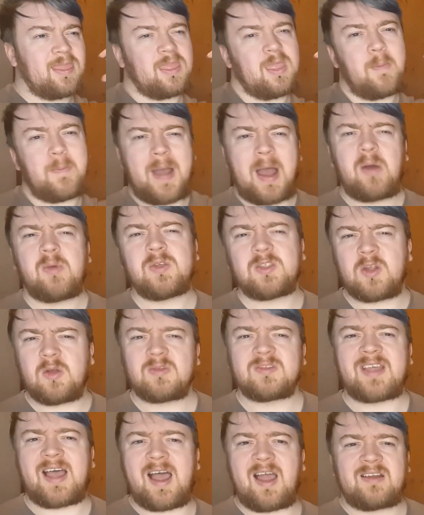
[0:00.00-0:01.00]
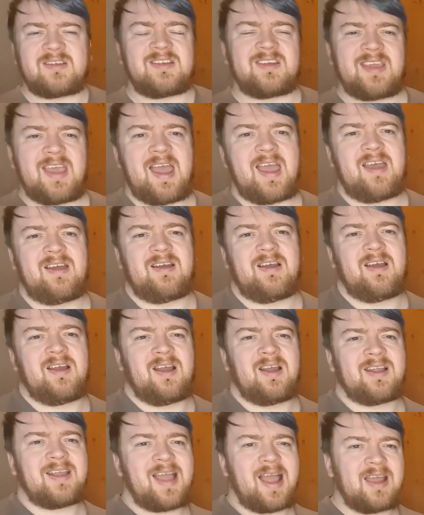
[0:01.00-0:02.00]
the Power Stones are hard to get
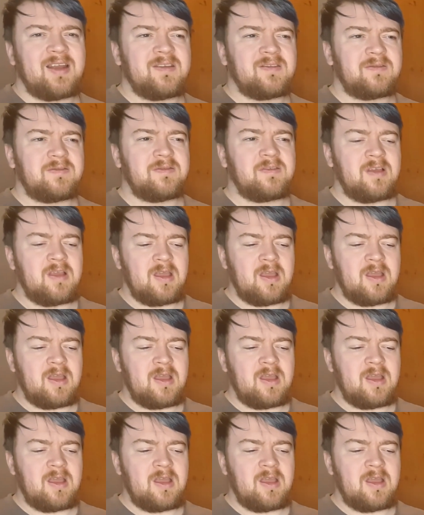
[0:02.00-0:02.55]
and kind of